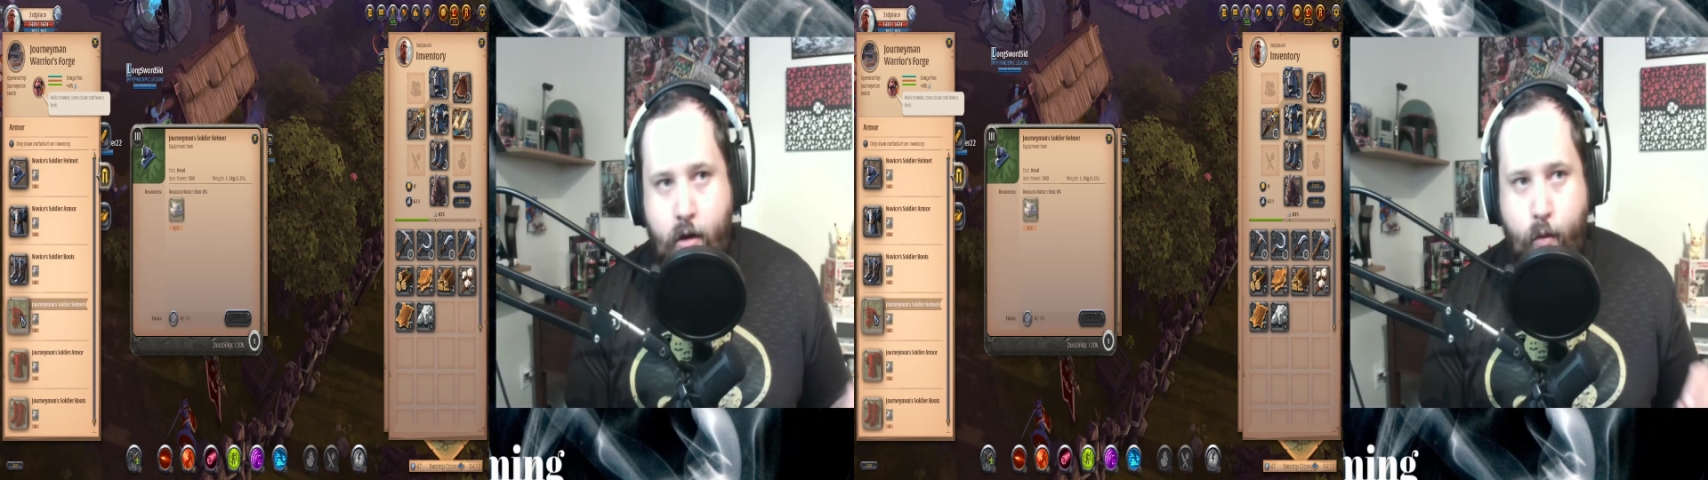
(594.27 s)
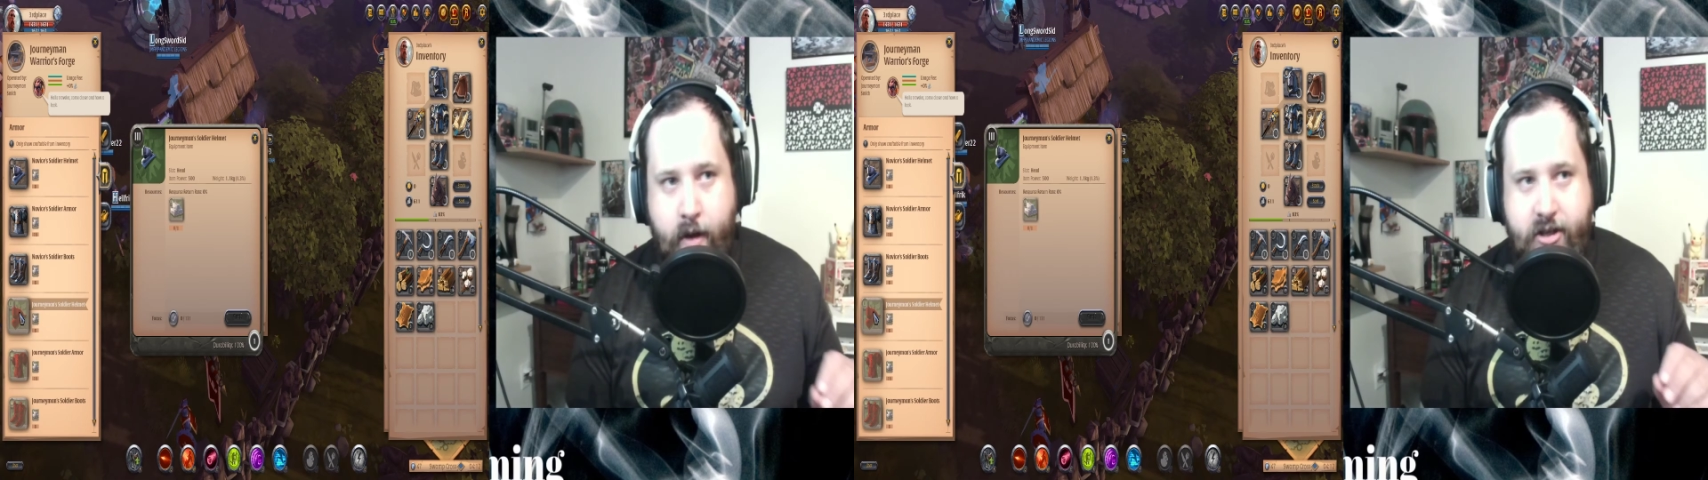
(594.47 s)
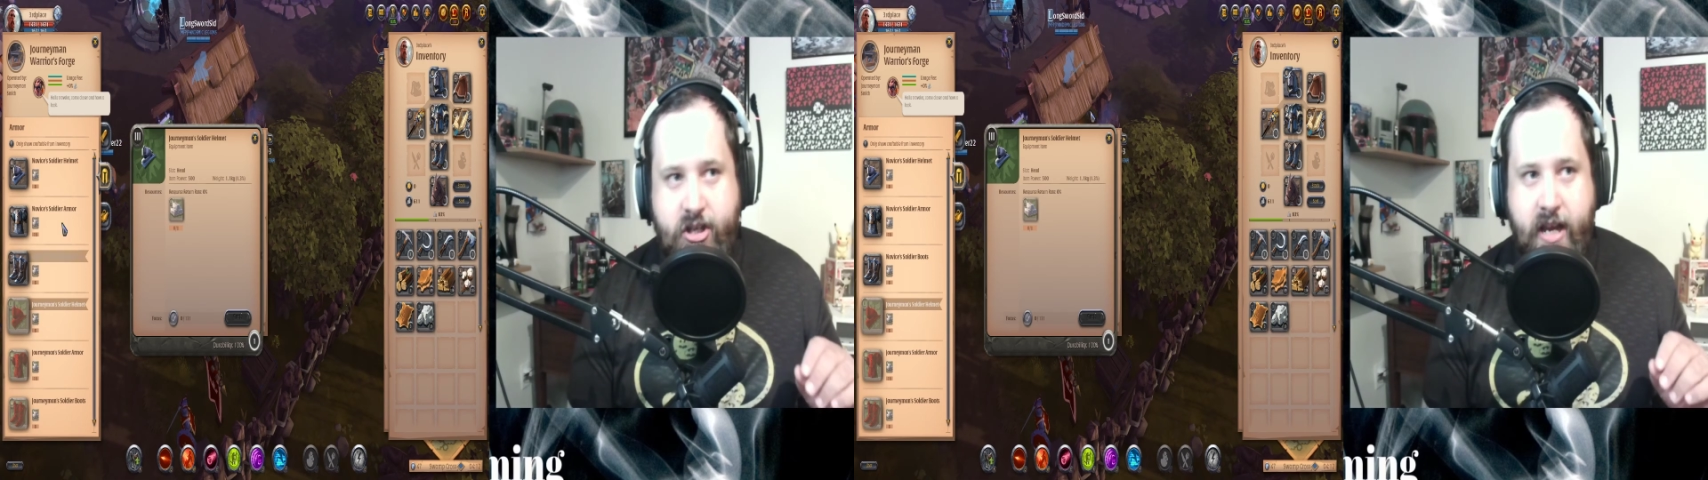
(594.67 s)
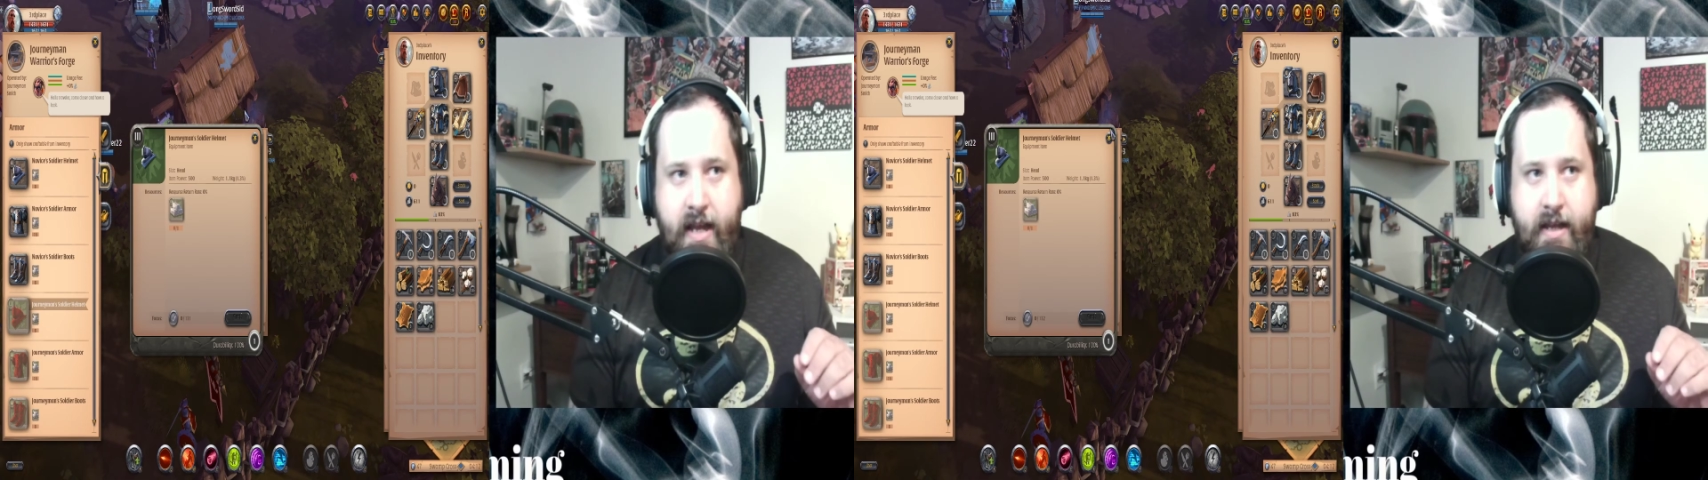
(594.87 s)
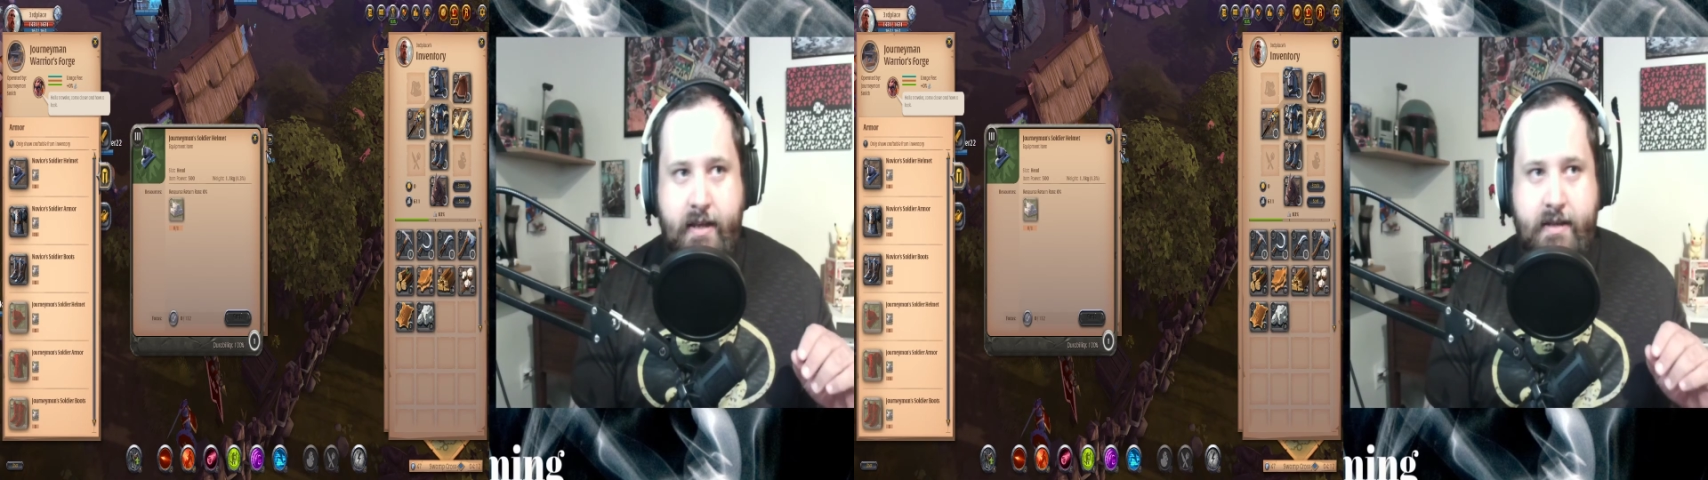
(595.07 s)
which
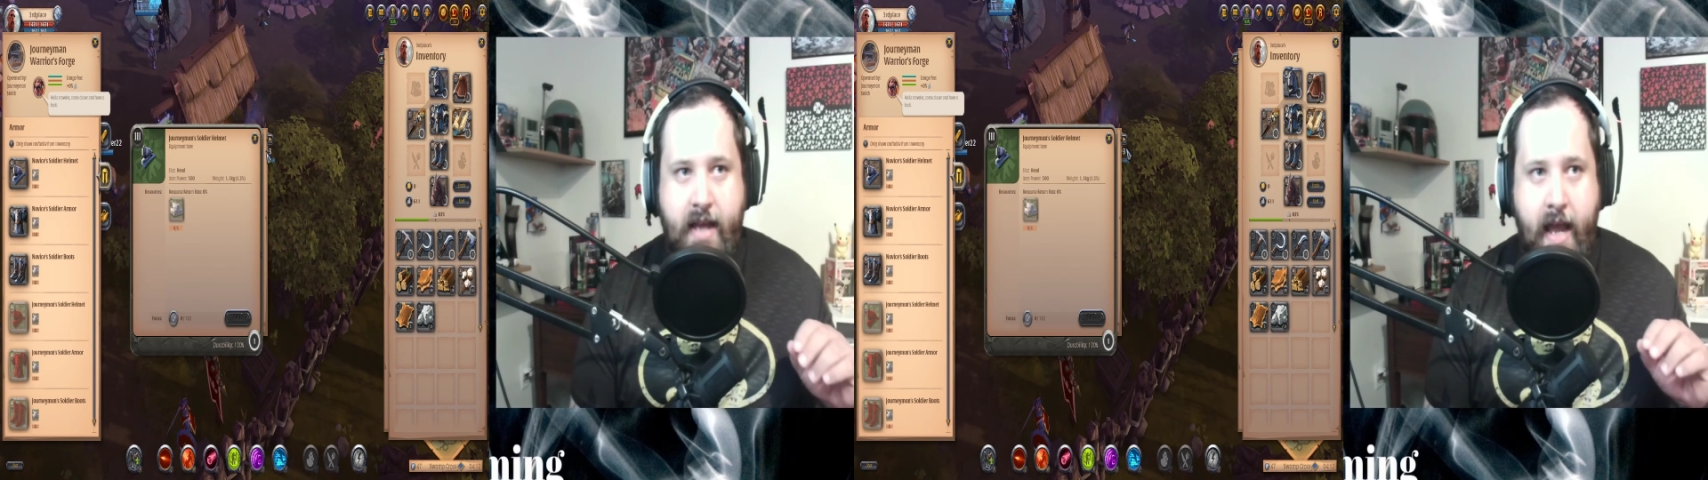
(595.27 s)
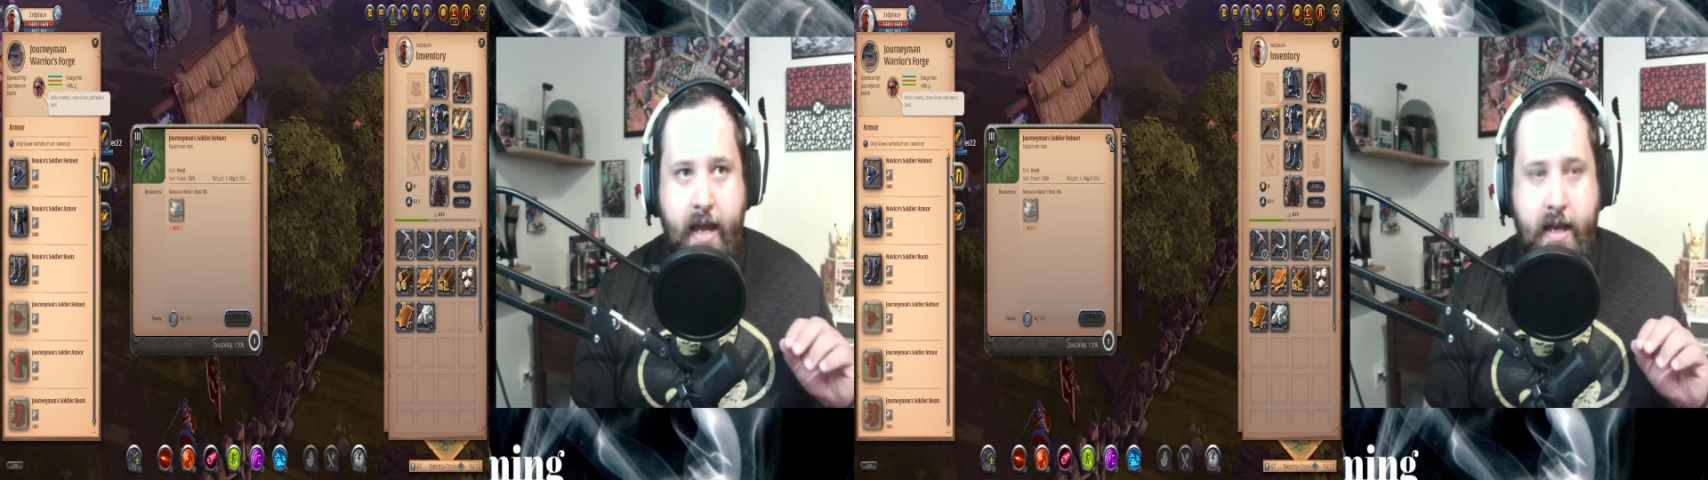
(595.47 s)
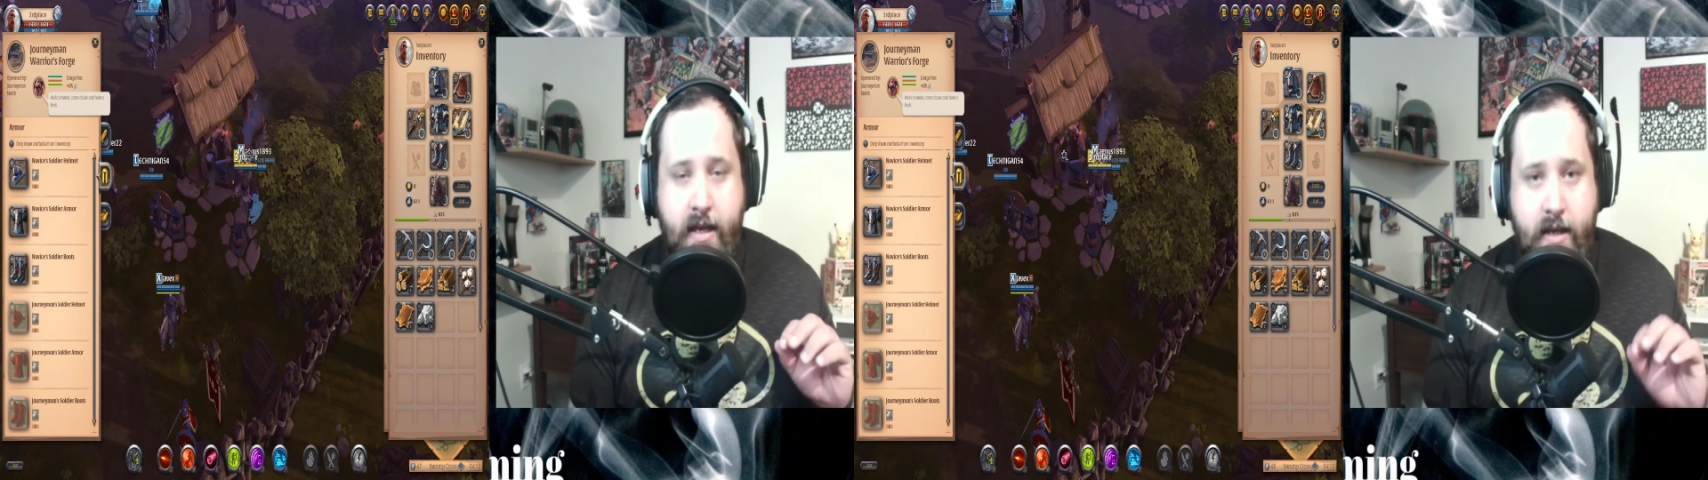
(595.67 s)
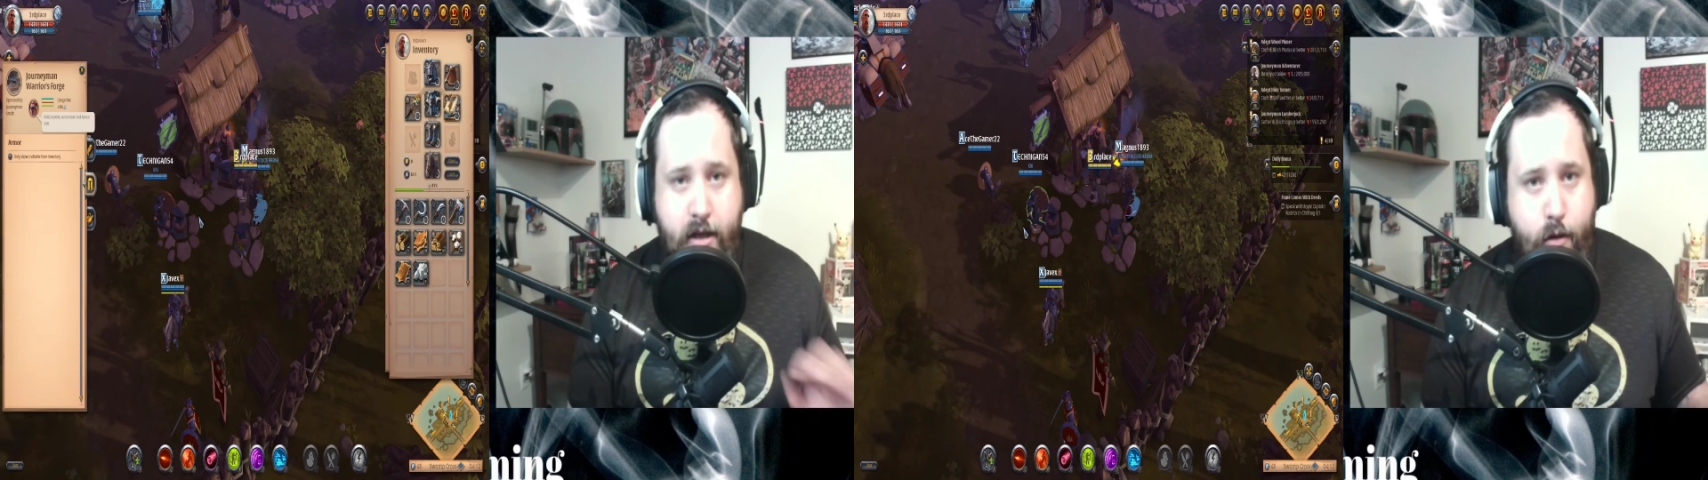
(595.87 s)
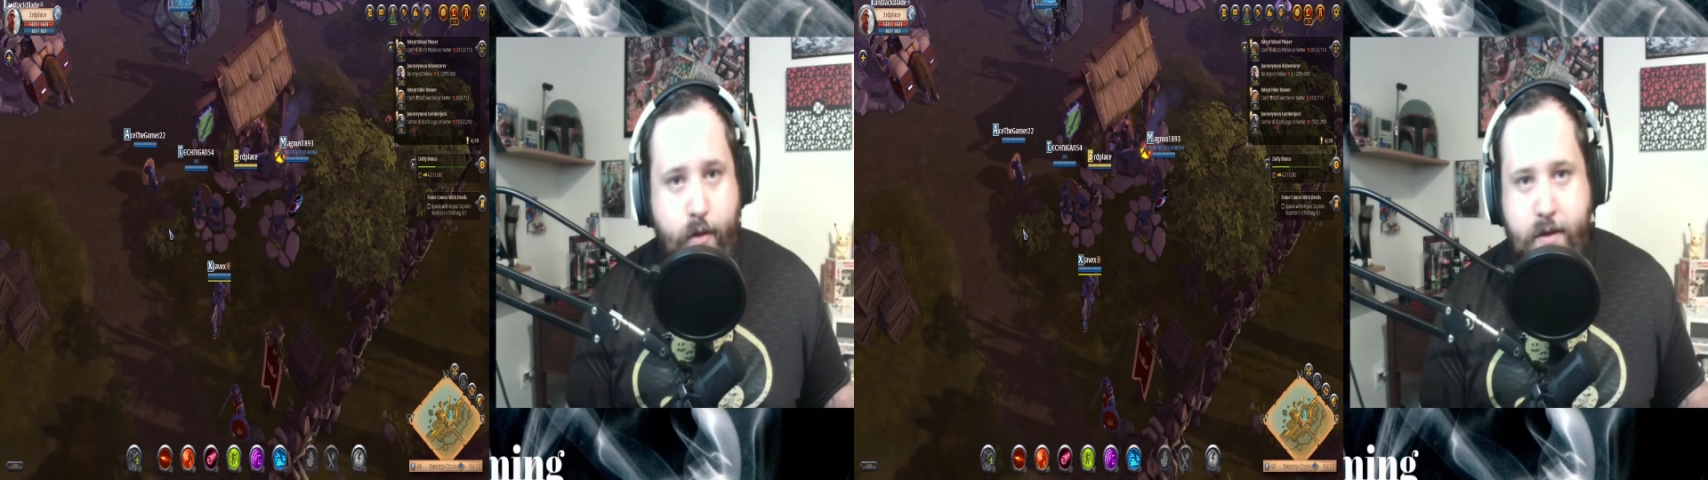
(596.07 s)
is a
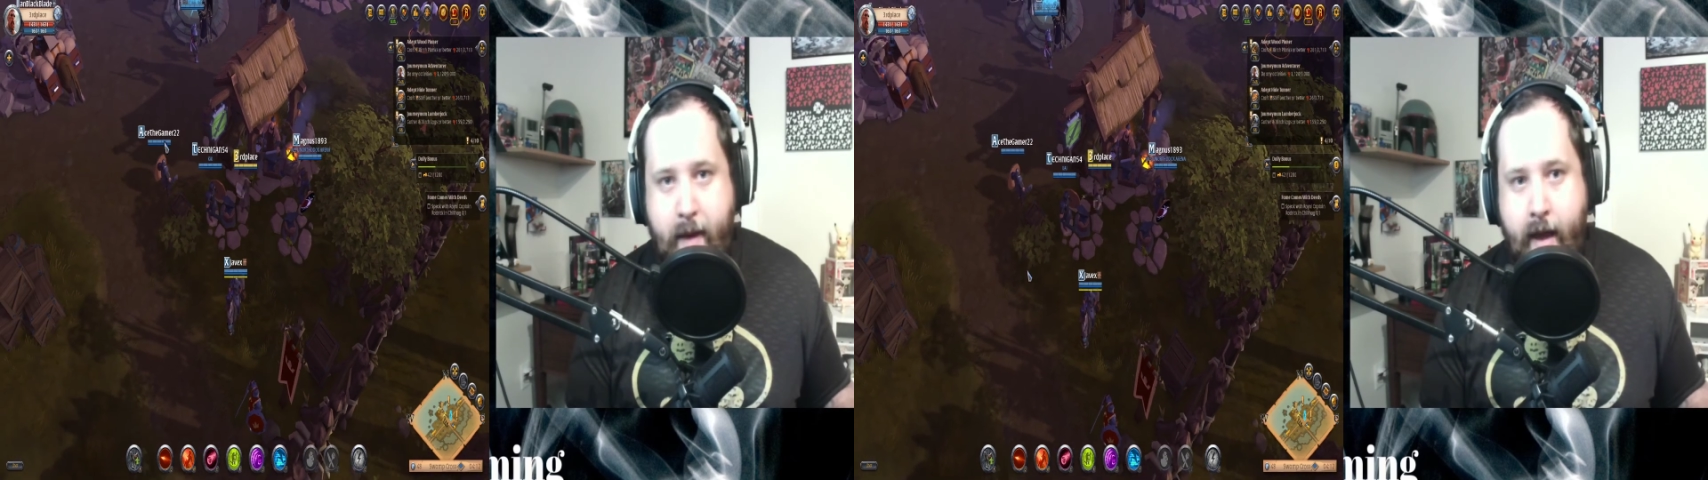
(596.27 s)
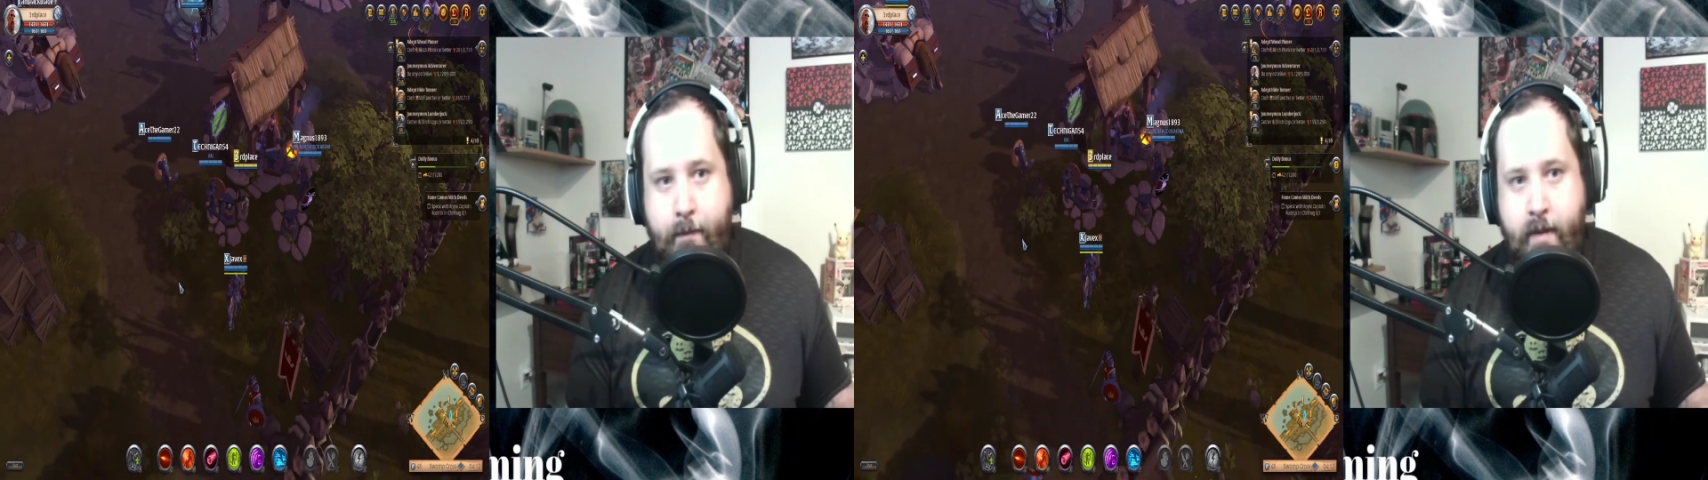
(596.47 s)
huge map.